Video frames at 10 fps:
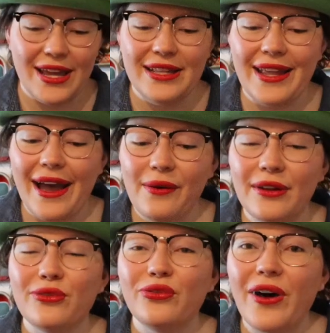and now
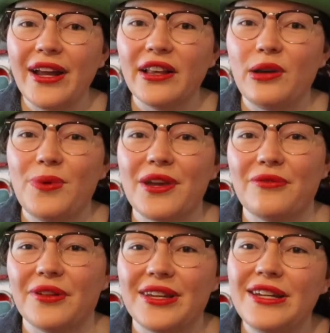it's finally
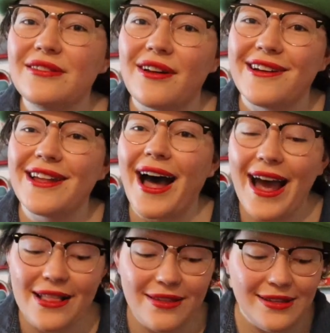being released on
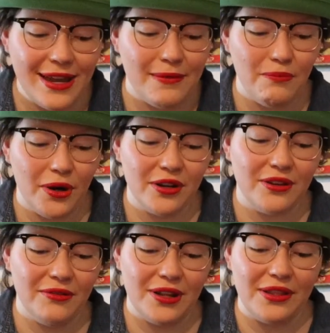Island and
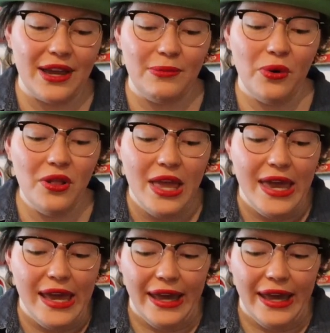Mercury label.